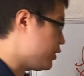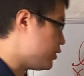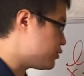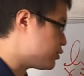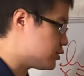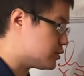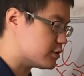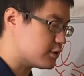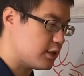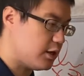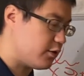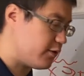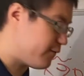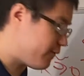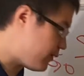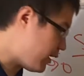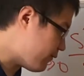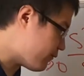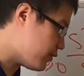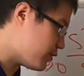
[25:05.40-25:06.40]
teachers, or
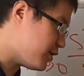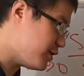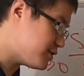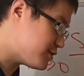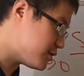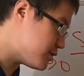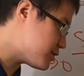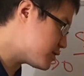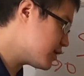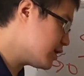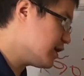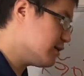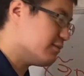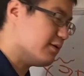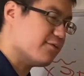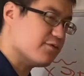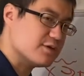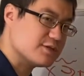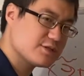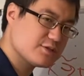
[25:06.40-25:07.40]
not for teachers,
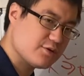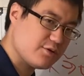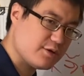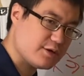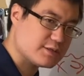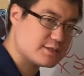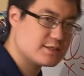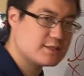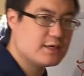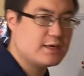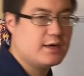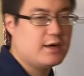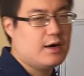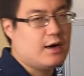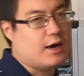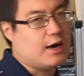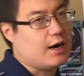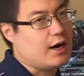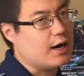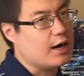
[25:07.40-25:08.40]
but for students
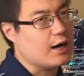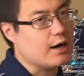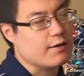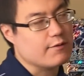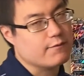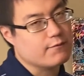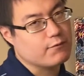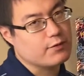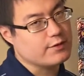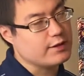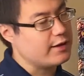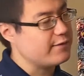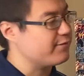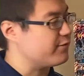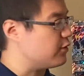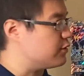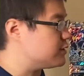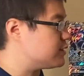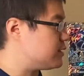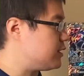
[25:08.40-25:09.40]
when they
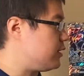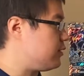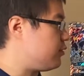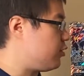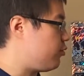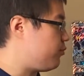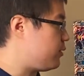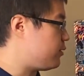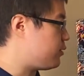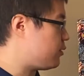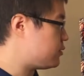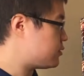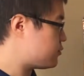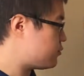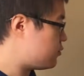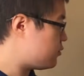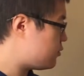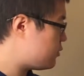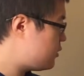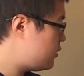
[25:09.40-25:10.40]
first see L'Hopital's
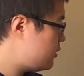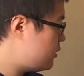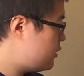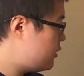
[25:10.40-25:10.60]
rule.